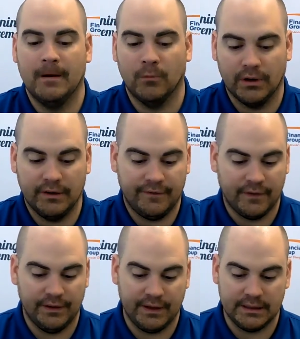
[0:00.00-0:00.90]
One of the
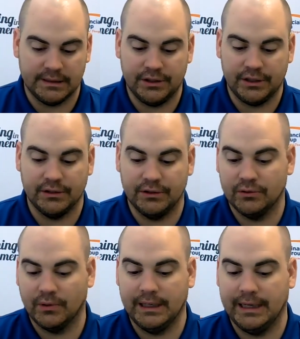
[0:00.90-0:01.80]
fun things that you can do
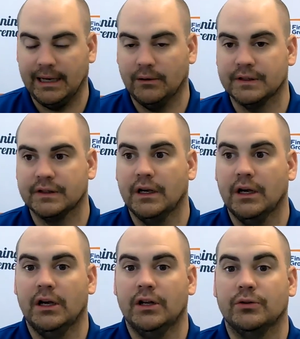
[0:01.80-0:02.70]
right now is
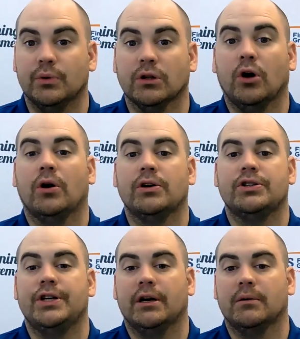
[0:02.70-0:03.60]
do a large
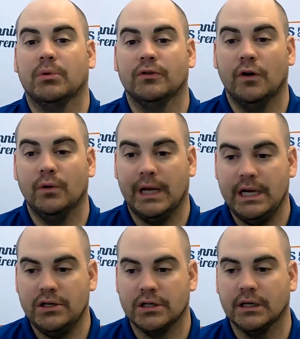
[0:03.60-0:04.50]
charitable
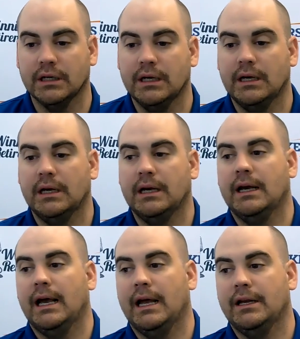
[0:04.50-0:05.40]
donation
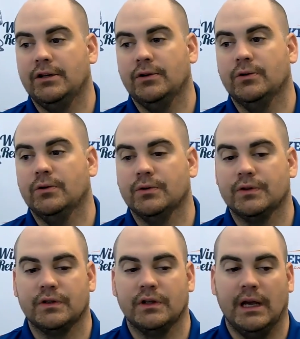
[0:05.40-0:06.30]
and
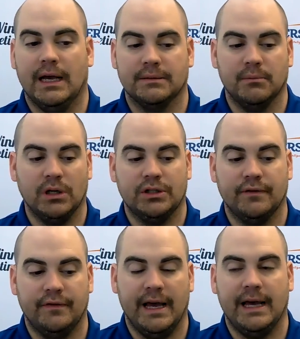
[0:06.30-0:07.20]
use as much
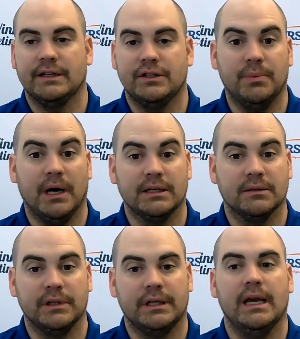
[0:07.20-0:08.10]
of that as you
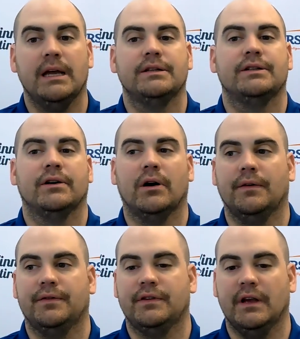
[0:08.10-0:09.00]
possibly can to
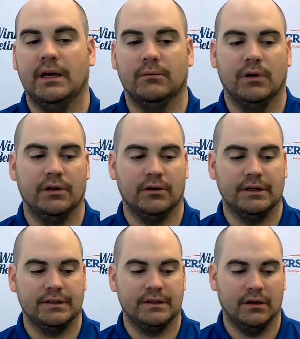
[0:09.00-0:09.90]
offset whether
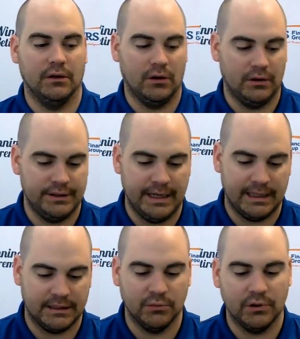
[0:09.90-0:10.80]
it's a large
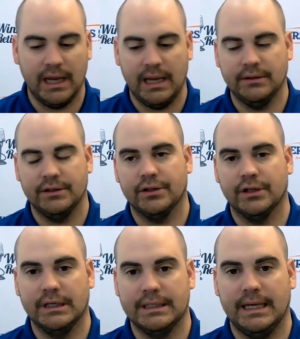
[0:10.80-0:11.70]
taxable gain that you're
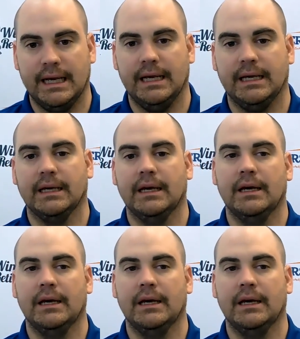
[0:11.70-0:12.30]
going to take